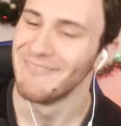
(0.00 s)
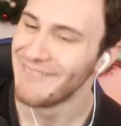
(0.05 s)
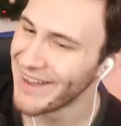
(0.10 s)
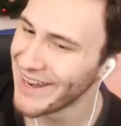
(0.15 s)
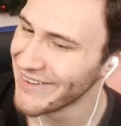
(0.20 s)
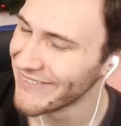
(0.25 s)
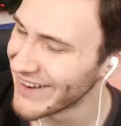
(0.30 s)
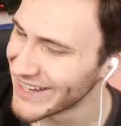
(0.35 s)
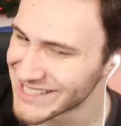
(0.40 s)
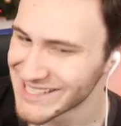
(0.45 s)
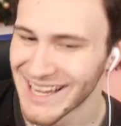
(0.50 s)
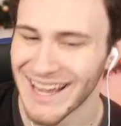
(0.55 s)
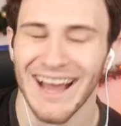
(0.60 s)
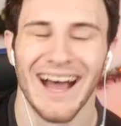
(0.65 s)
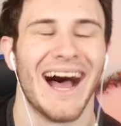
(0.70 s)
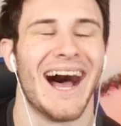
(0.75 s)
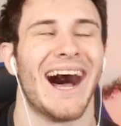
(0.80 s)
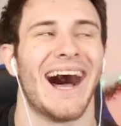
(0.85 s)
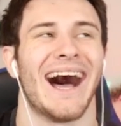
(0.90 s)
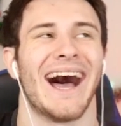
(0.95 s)
But anyways,
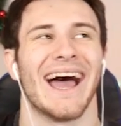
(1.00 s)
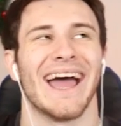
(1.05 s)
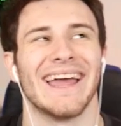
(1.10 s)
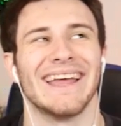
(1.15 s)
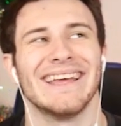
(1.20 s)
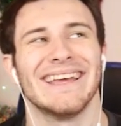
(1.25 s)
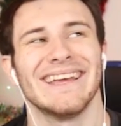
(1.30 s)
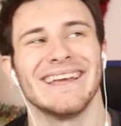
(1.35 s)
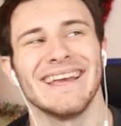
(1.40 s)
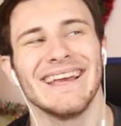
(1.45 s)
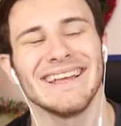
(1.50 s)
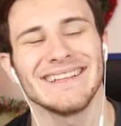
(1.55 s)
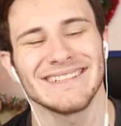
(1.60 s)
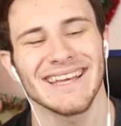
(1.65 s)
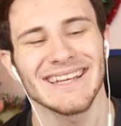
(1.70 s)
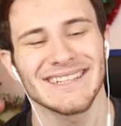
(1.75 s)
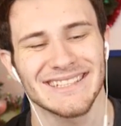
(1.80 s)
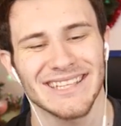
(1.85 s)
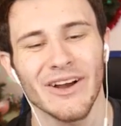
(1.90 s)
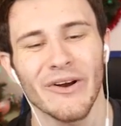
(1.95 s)

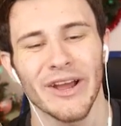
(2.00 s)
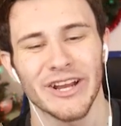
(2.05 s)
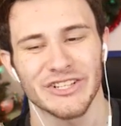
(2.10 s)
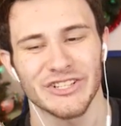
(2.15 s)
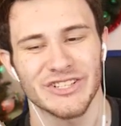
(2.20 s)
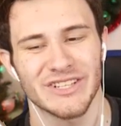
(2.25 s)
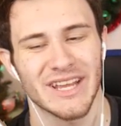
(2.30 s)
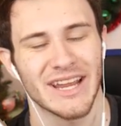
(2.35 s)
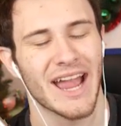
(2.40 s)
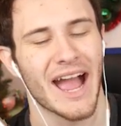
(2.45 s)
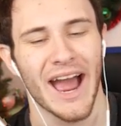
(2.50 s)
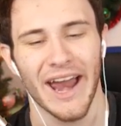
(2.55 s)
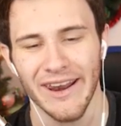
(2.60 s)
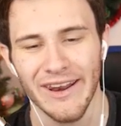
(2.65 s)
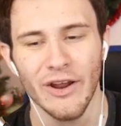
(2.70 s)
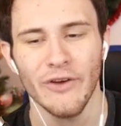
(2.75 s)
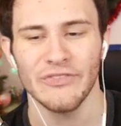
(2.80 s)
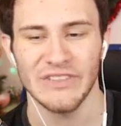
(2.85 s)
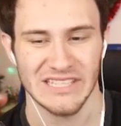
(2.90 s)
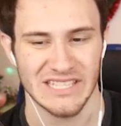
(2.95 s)
it's so interesting. I
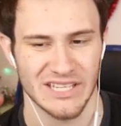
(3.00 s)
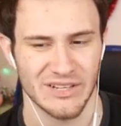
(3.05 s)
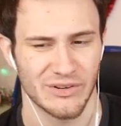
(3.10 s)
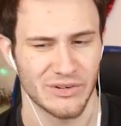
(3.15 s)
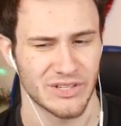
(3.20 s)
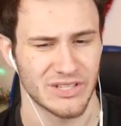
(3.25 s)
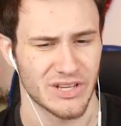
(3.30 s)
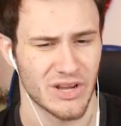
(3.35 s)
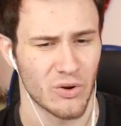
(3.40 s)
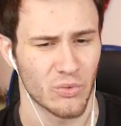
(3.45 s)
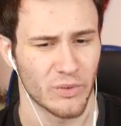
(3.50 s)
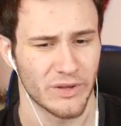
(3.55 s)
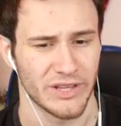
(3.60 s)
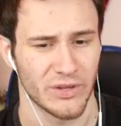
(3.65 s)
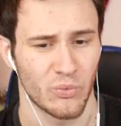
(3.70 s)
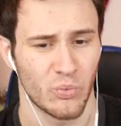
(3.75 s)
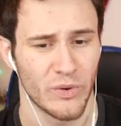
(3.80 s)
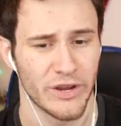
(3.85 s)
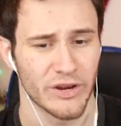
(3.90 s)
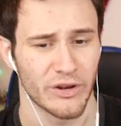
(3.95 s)
don't know if this is a
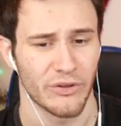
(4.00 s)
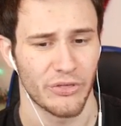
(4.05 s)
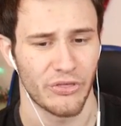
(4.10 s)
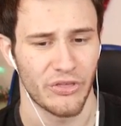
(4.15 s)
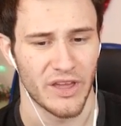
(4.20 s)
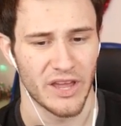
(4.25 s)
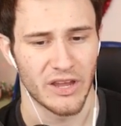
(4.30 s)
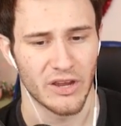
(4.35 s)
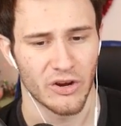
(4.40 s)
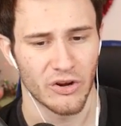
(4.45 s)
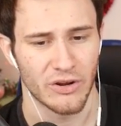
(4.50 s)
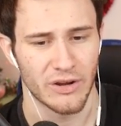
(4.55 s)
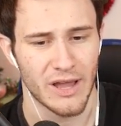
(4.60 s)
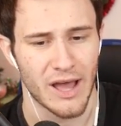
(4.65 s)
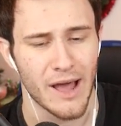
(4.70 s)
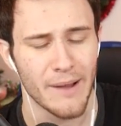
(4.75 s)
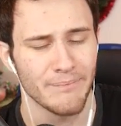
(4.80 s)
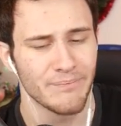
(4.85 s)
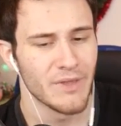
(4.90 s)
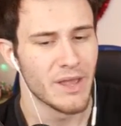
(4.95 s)
really weird thing or
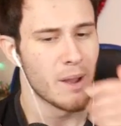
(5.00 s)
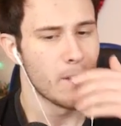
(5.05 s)
not,